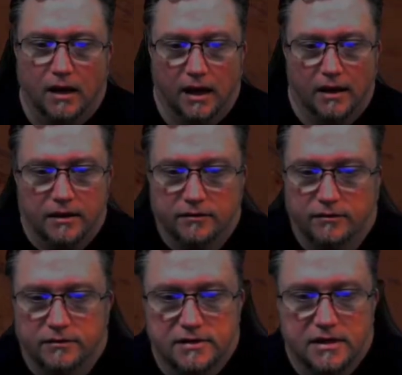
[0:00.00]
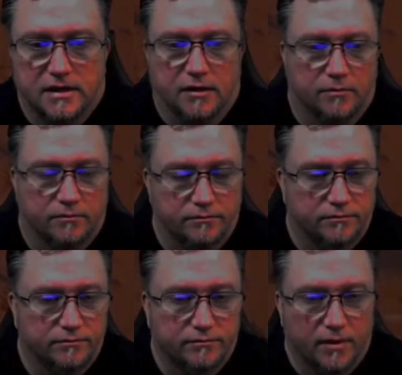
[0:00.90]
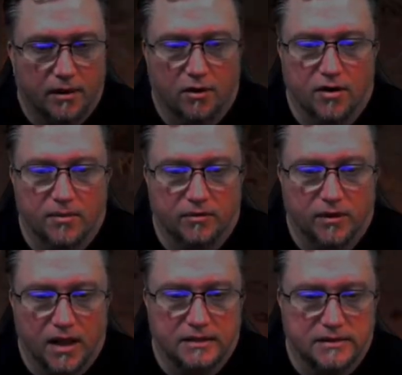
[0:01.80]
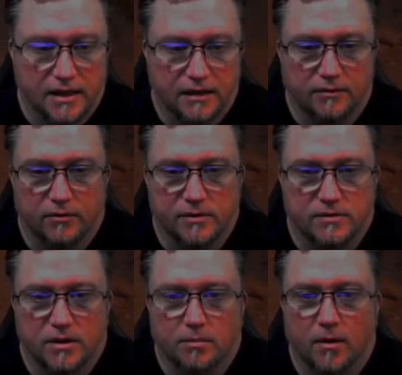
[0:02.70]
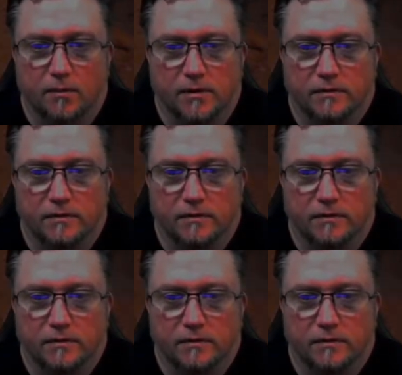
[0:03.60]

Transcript: I didn't even see him. I heard him at the last second when he was up on